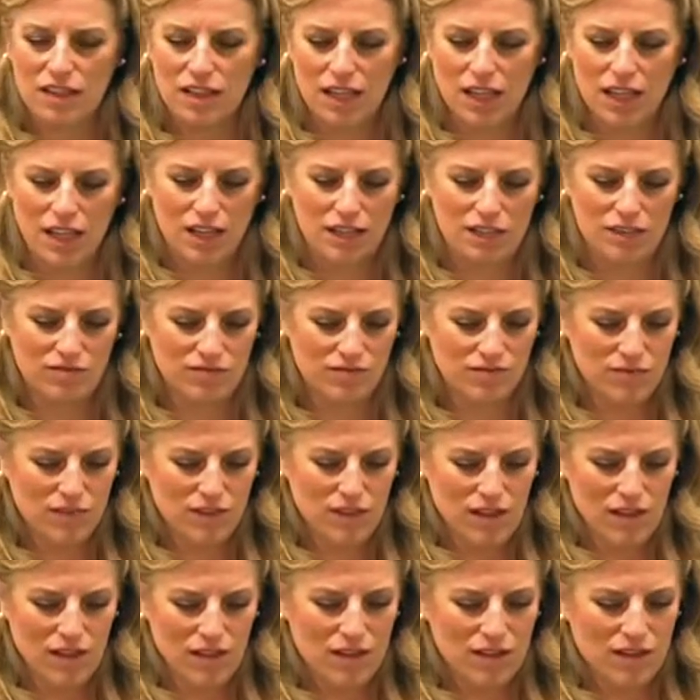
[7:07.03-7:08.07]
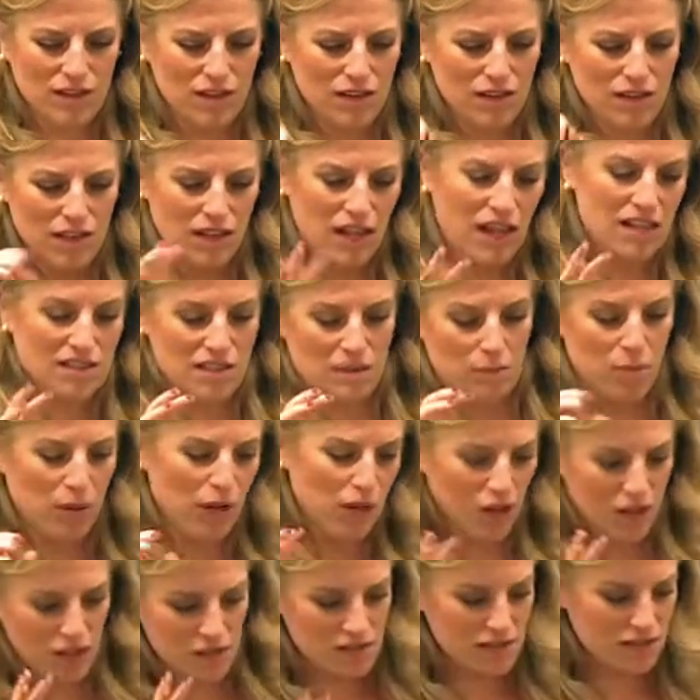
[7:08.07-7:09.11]
has a
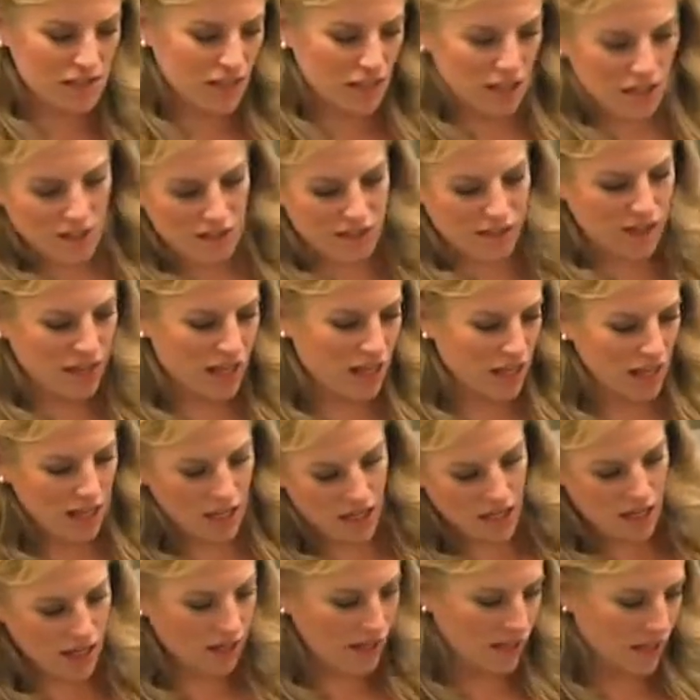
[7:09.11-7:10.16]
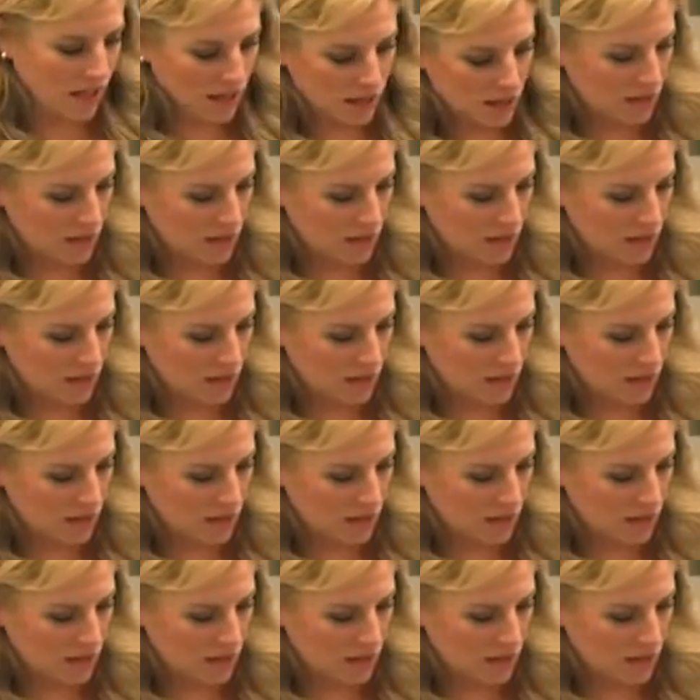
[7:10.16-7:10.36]
pulsing thing,